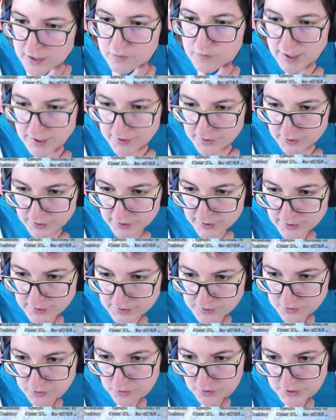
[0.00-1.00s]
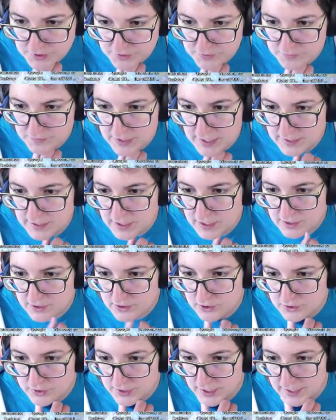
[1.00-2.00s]
render? Is flat
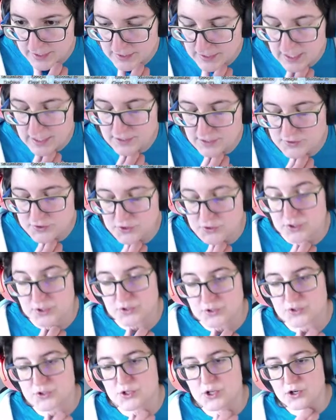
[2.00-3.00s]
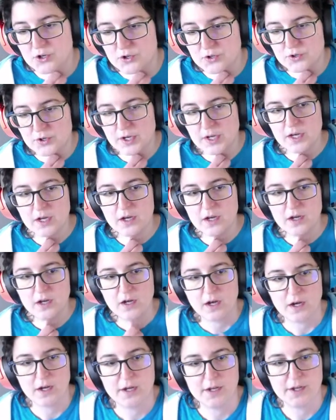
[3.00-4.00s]
color? Okay, yeah, so there's no,
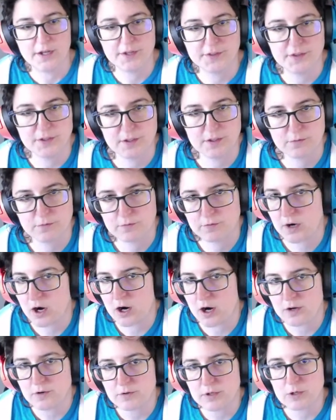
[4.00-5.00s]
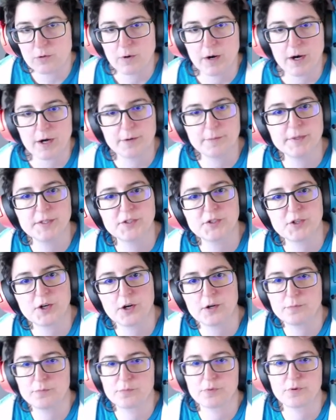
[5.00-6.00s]
the art requirements
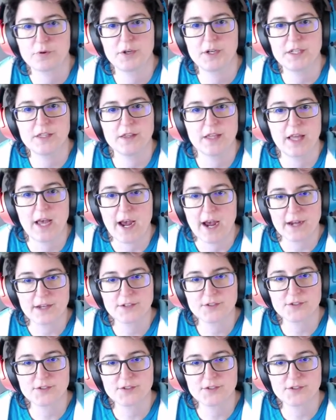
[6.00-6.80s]
are pretty lax